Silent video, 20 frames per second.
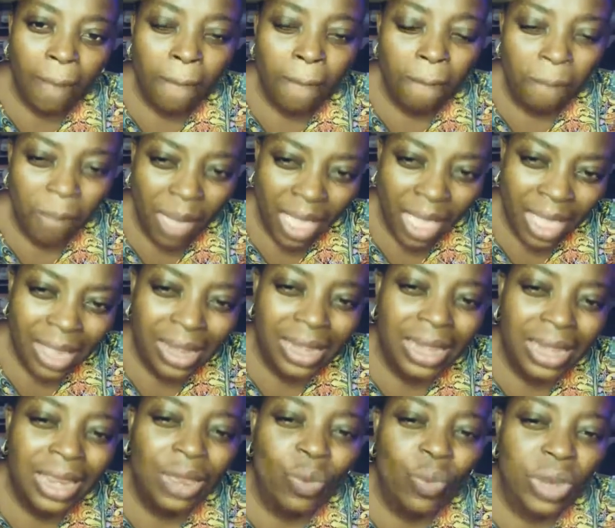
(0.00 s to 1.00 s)

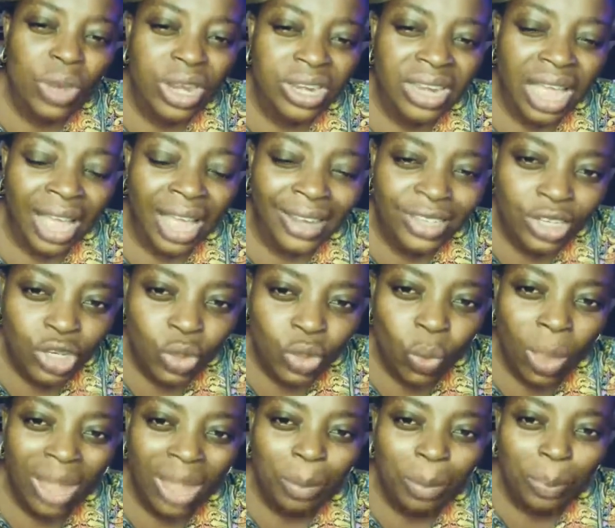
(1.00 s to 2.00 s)
many will
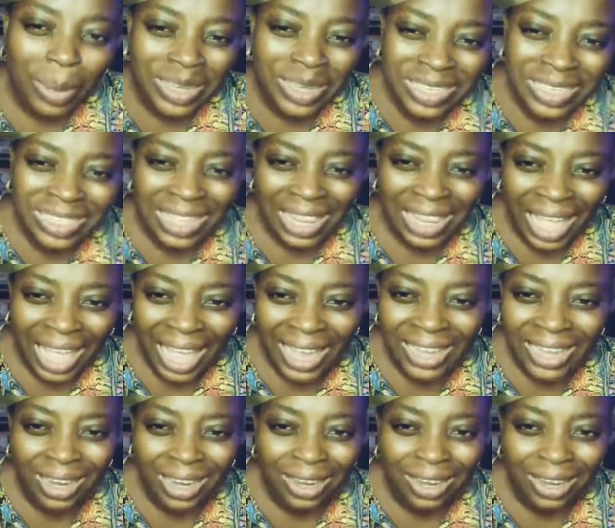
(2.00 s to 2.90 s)
actually backslide